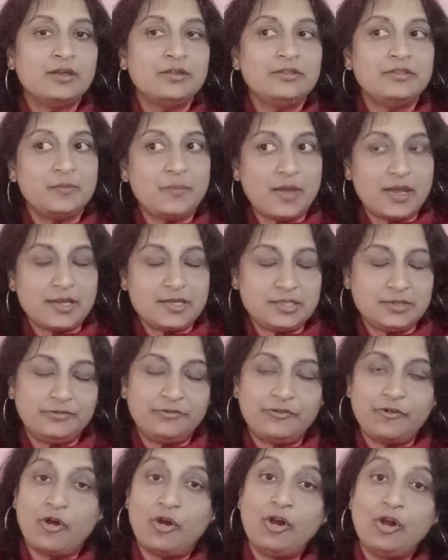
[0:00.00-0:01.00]
the
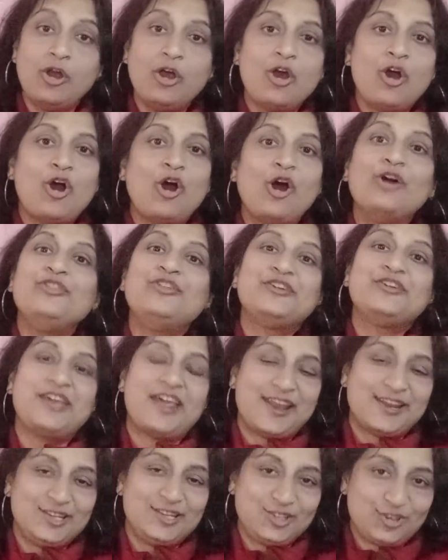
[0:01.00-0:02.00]
metaphor, or the
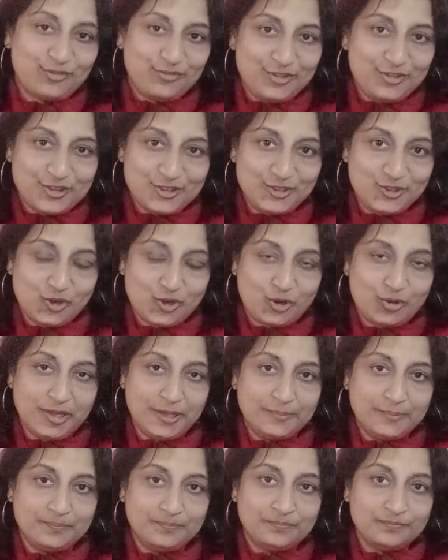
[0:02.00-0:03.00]
character of your story.